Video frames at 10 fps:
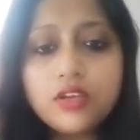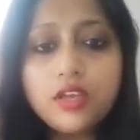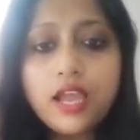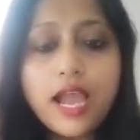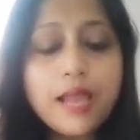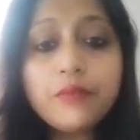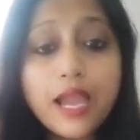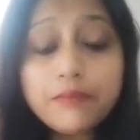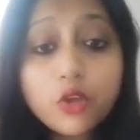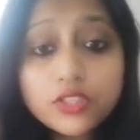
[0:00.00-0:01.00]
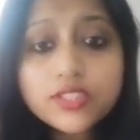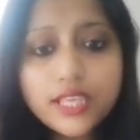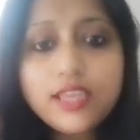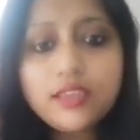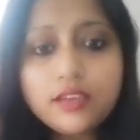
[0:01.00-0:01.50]
I'm not
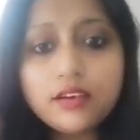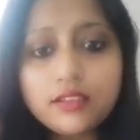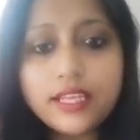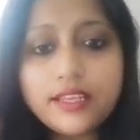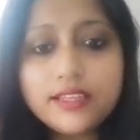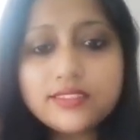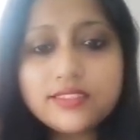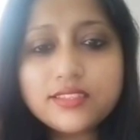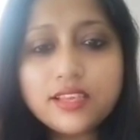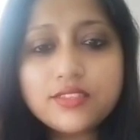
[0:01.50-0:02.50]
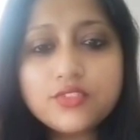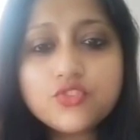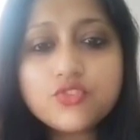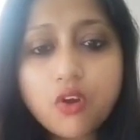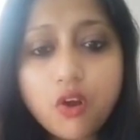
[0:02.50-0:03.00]
saying here that it's
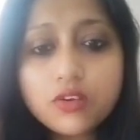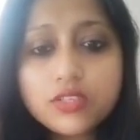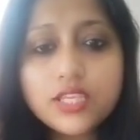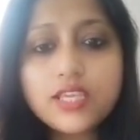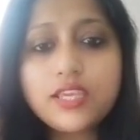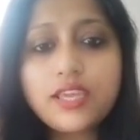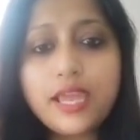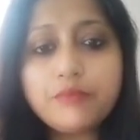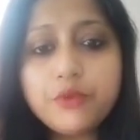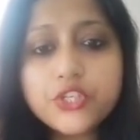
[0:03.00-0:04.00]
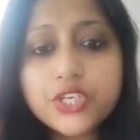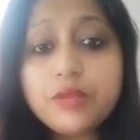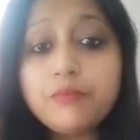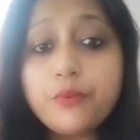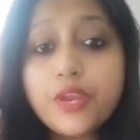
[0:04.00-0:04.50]
wrong taking admission in
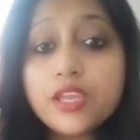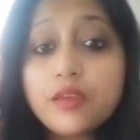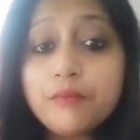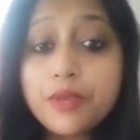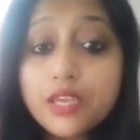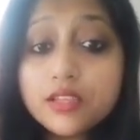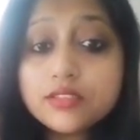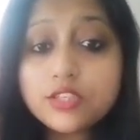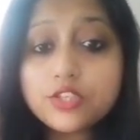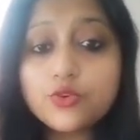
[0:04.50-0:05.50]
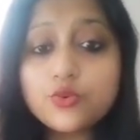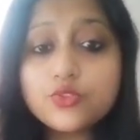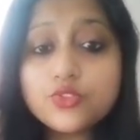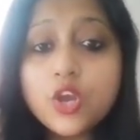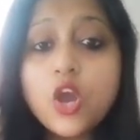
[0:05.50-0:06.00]
big
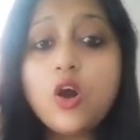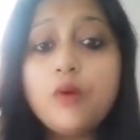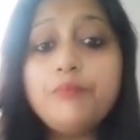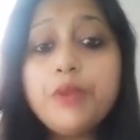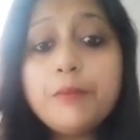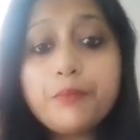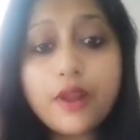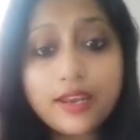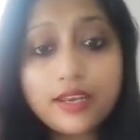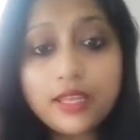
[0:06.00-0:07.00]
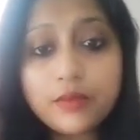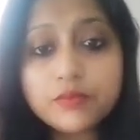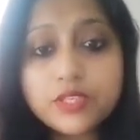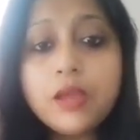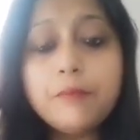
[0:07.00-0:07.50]
institutes or big brand names.
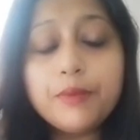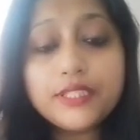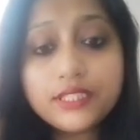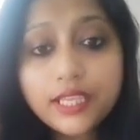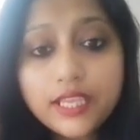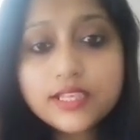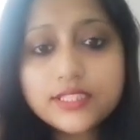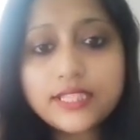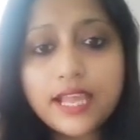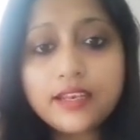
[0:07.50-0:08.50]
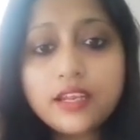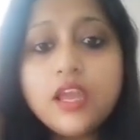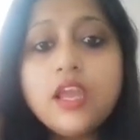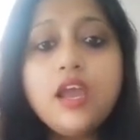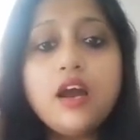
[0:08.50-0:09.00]
But the thing is that
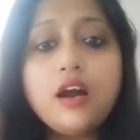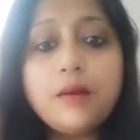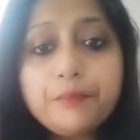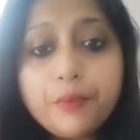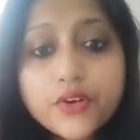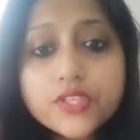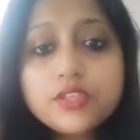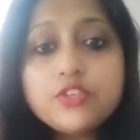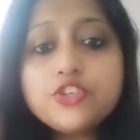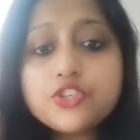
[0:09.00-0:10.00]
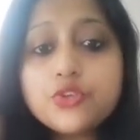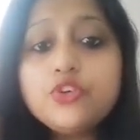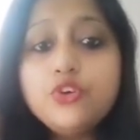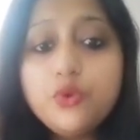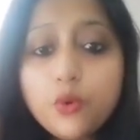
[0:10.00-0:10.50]
a person should
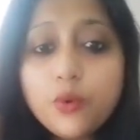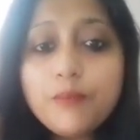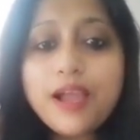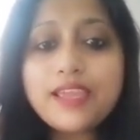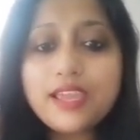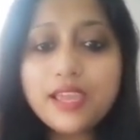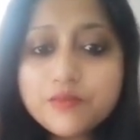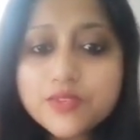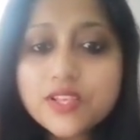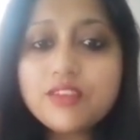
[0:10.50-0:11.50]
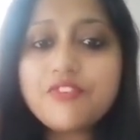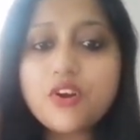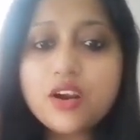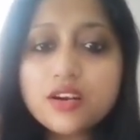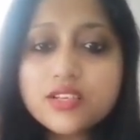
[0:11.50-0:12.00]
know by himself or
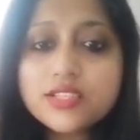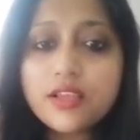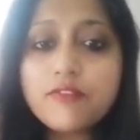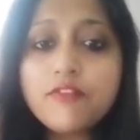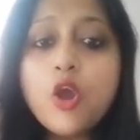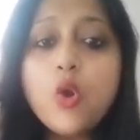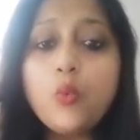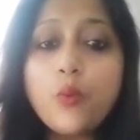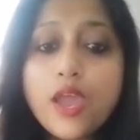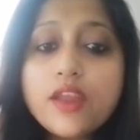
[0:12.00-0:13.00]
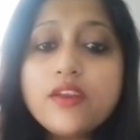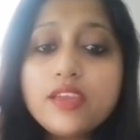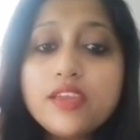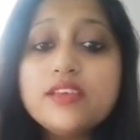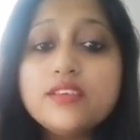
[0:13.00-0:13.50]
herself where
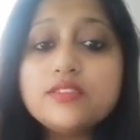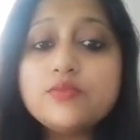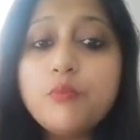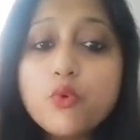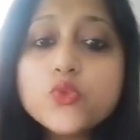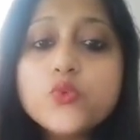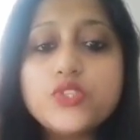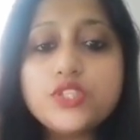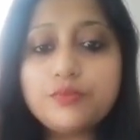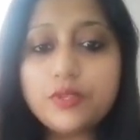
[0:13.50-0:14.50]
he is more suitable,